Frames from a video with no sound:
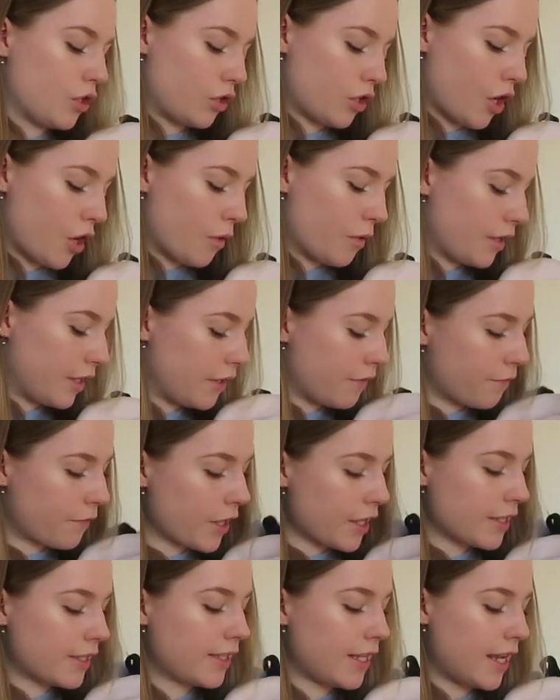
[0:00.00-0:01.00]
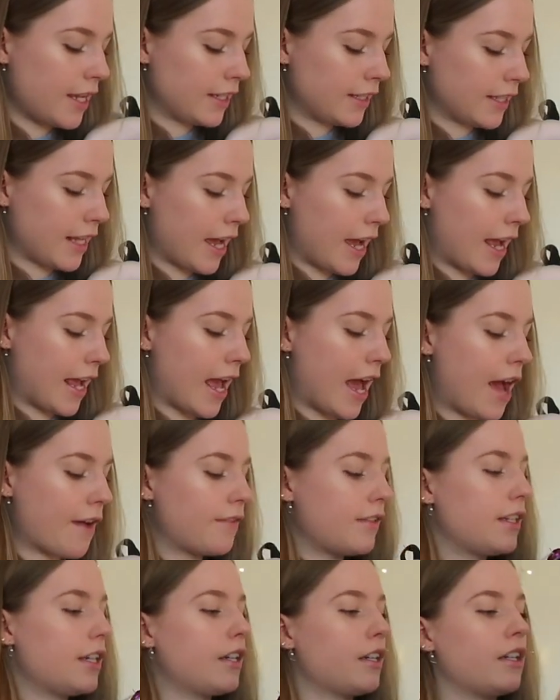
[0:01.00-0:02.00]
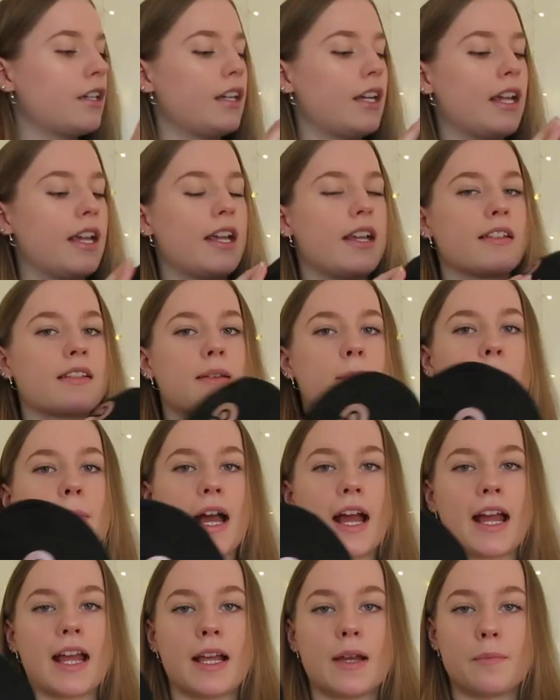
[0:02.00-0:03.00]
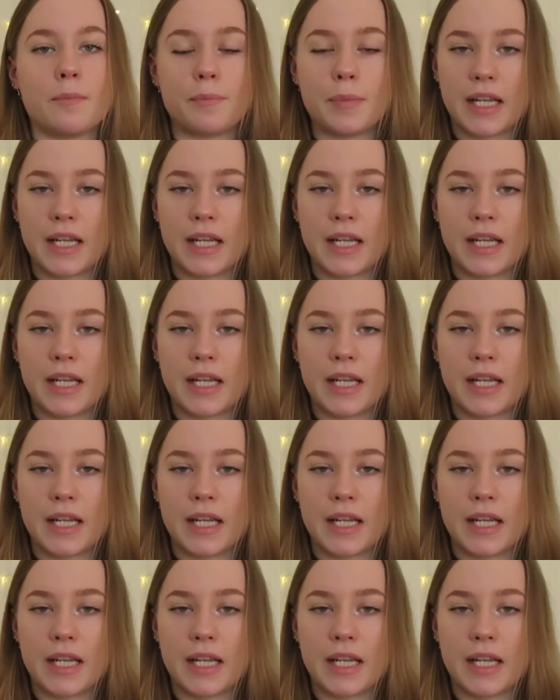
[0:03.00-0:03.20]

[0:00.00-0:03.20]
So the first thing that I have in here is my